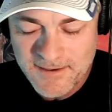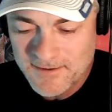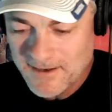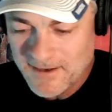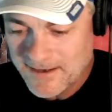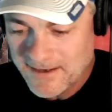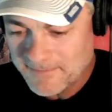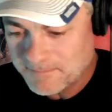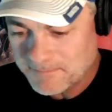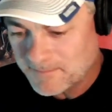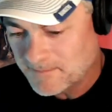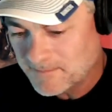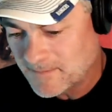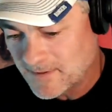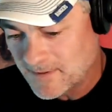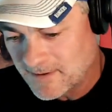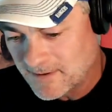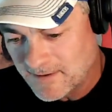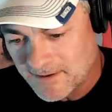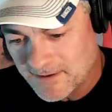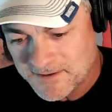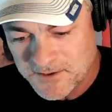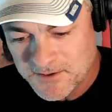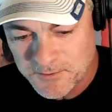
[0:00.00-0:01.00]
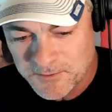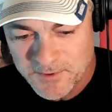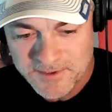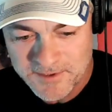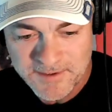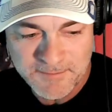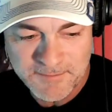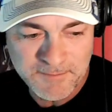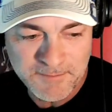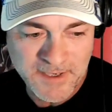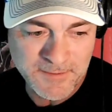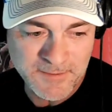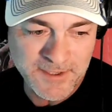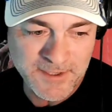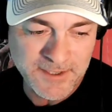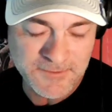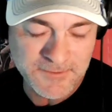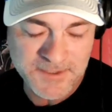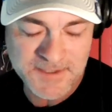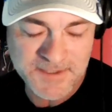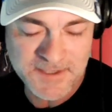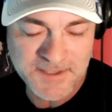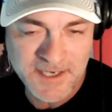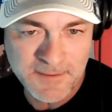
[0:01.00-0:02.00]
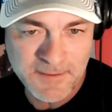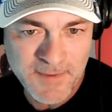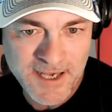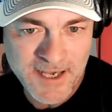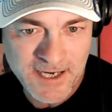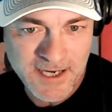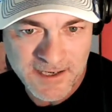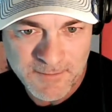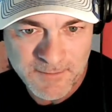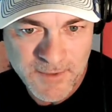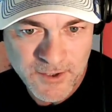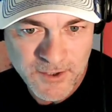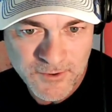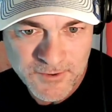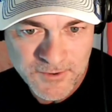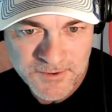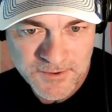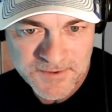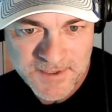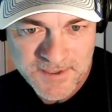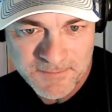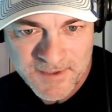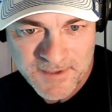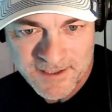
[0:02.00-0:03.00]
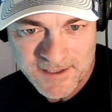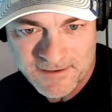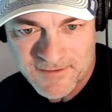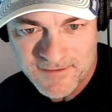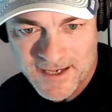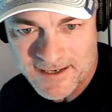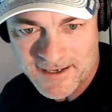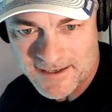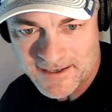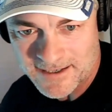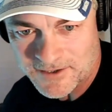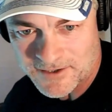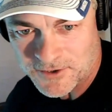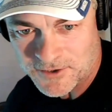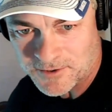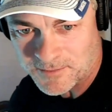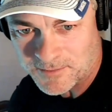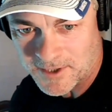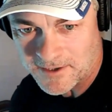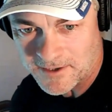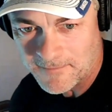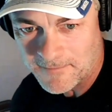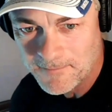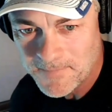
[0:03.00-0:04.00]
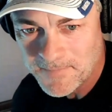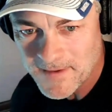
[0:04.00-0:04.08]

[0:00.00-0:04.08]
I'm assuming that maybe that was cinematic mode or something of that nature, but